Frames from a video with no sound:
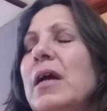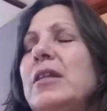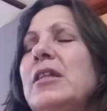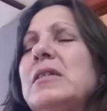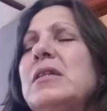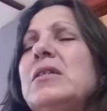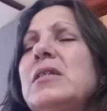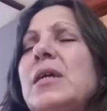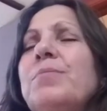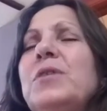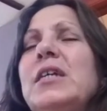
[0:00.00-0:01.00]
This is
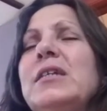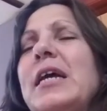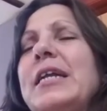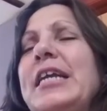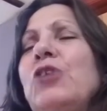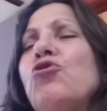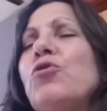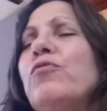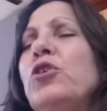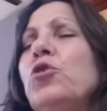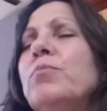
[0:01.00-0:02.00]
something that each
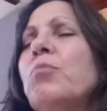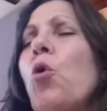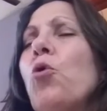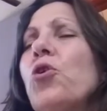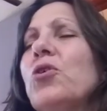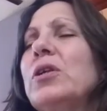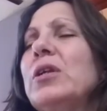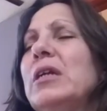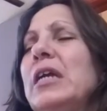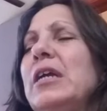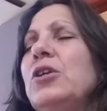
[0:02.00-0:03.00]
of you mourn
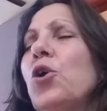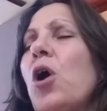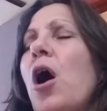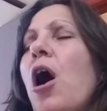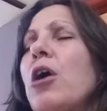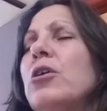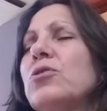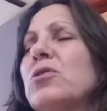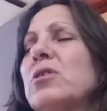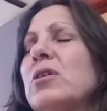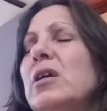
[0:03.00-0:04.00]
in your heart
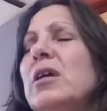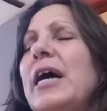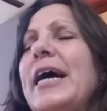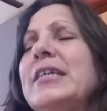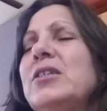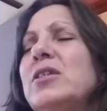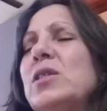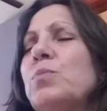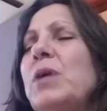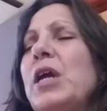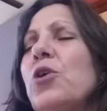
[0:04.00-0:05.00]
and
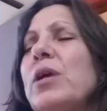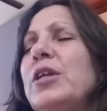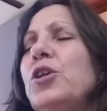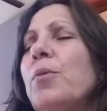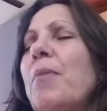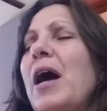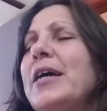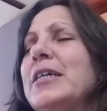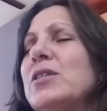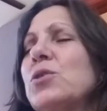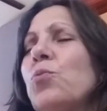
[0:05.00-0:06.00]
despair in your minds.